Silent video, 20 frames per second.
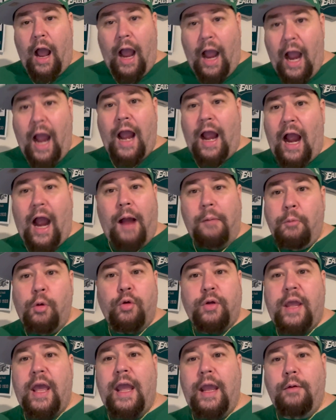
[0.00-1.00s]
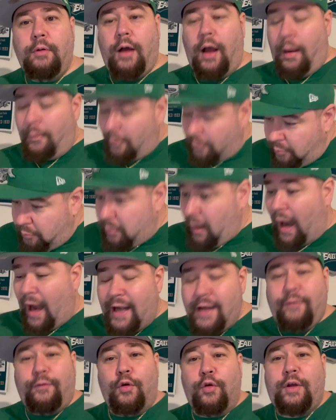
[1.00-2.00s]
I'm okay. I'm
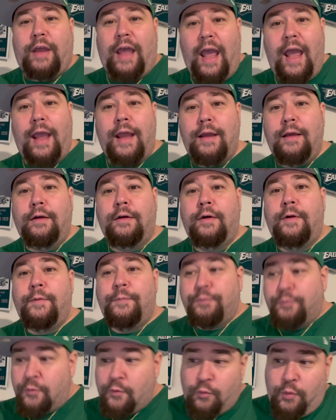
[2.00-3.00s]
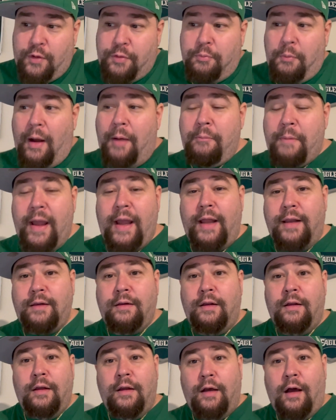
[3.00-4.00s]
kind of okay with my man,
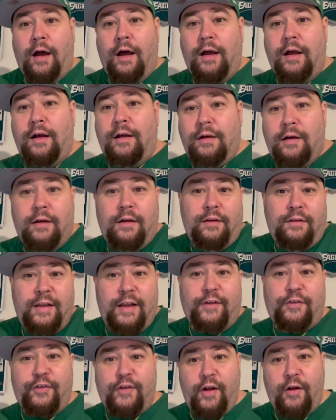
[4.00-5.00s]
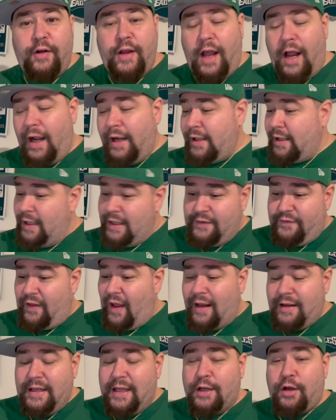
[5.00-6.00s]
Nick Sirianni. He's
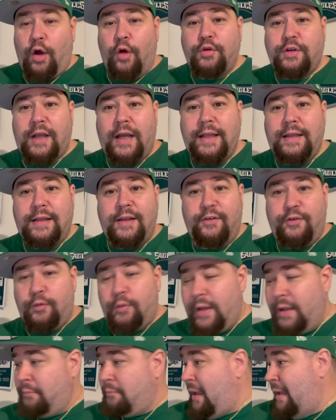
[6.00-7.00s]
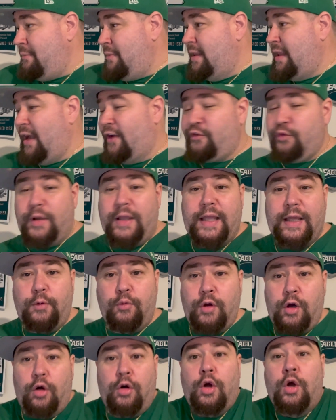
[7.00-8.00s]
not Nick Kotite this week. Maybe next week he
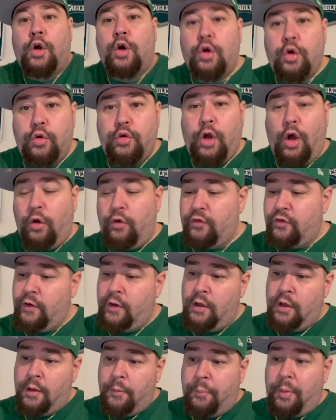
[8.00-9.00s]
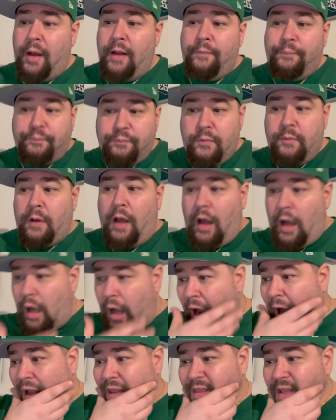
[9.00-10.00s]
will. Who knows? But
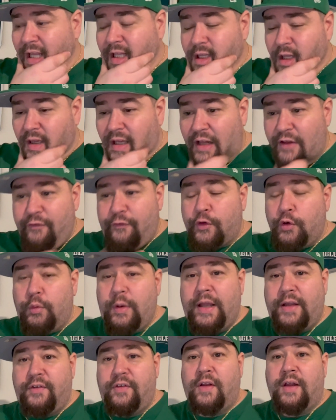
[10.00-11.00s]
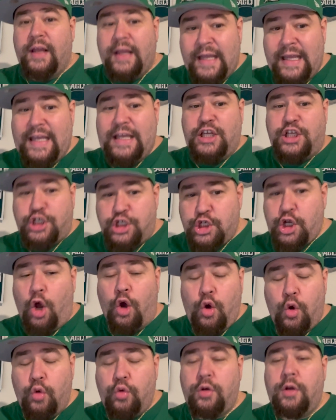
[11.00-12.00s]
I think the last few weeks, he's
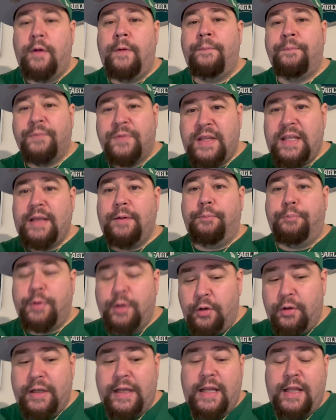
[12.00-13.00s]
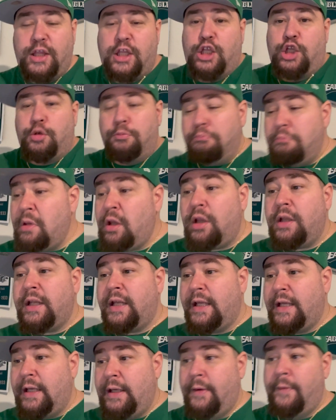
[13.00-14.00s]
shown the ability, the
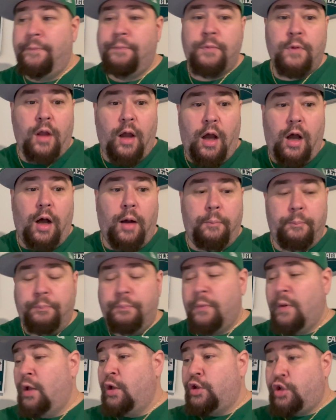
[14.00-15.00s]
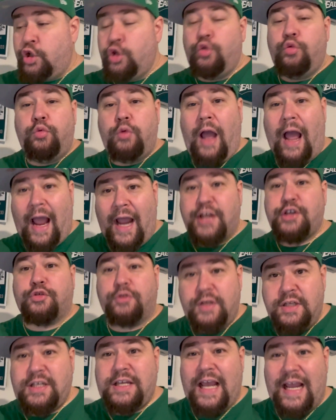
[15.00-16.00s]
humility, to
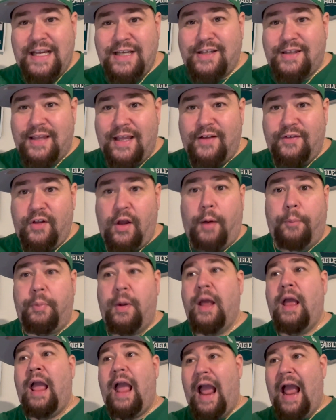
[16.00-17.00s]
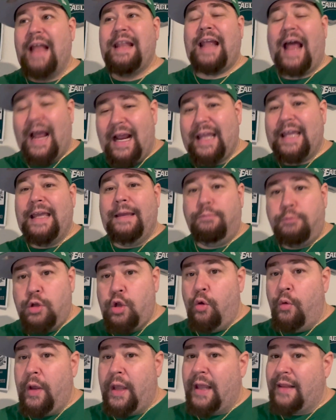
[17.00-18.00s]
actually change things up and not keep
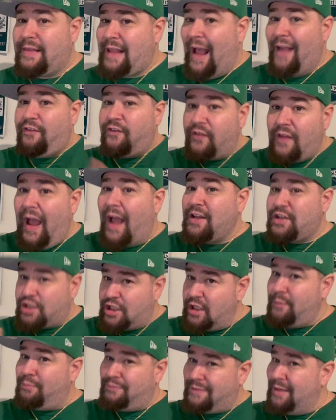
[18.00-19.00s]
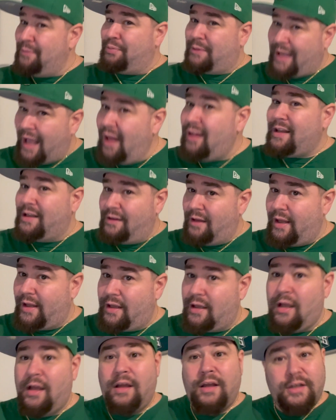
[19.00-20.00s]
doing it. That's not Chip Dip Kelly
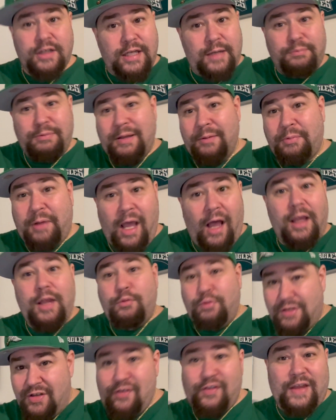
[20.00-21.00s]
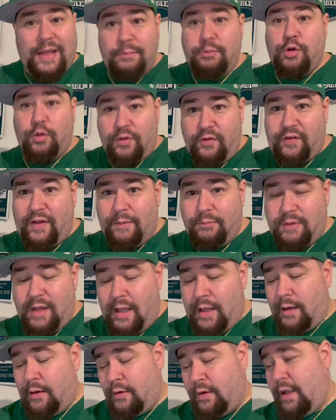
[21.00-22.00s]
like. Chip Dip Kelly would just keep doing the same
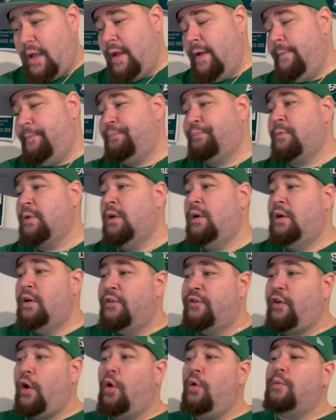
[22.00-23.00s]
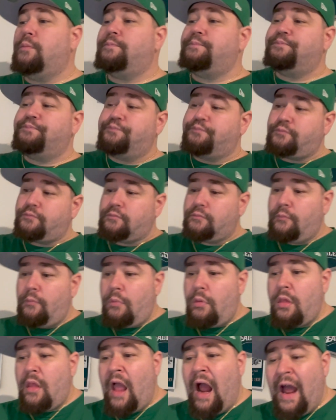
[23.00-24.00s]
thing, okay? So
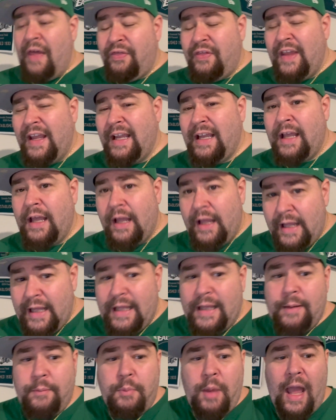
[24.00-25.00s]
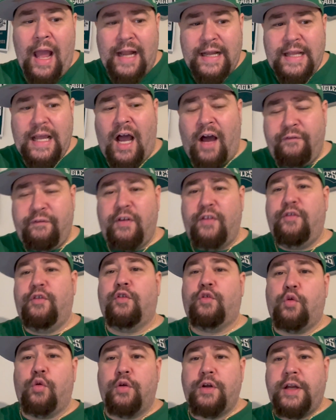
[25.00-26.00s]
I think him and the offensive
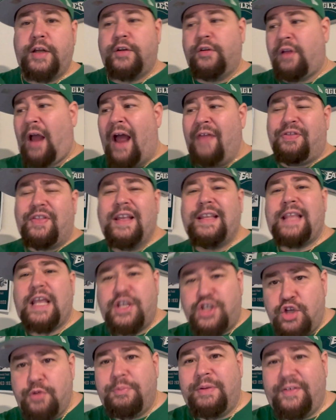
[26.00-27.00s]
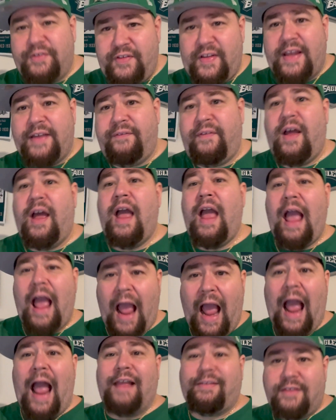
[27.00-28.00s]
coordinator, I think they should be safe
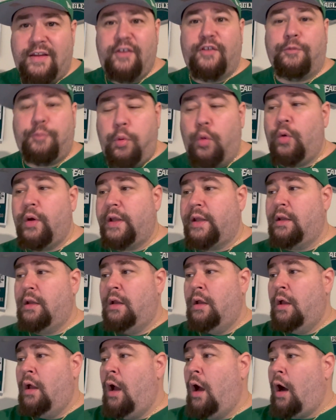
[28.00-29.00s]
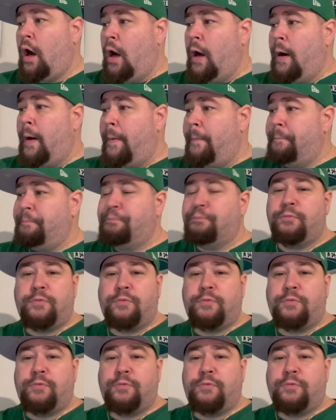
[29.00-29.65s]
at this point. The